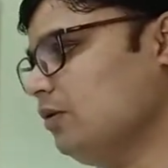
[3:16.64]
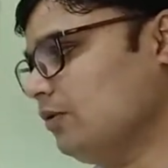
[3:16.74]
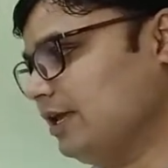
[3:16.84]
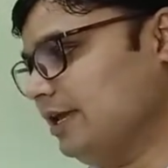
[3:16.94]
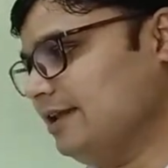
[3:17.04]

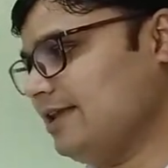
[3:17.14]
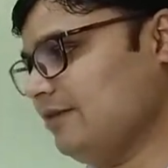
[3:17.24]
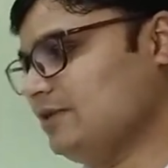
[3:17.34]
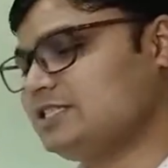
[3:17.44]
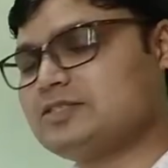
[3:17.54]
Okay,
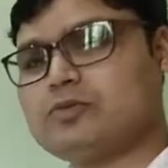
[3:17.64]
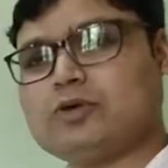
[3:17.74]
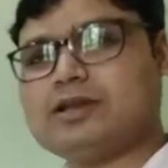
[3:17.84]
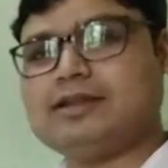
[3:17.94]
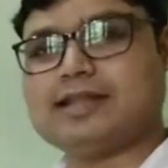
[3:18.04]
language is
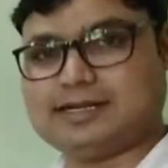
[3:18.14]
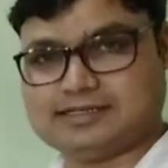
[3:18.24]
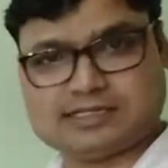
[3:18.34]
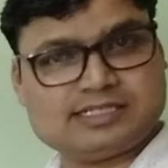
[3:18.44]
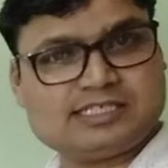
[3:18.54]
vocal, that
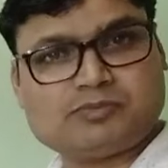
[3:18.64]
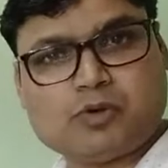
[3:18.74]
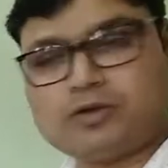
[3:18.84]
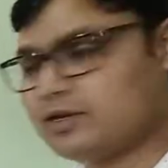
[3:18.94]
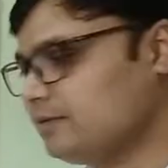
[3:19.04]
is it's
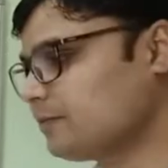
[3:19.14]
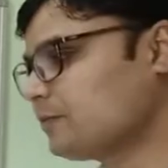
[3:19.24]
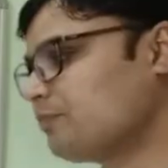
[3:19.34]
spoken.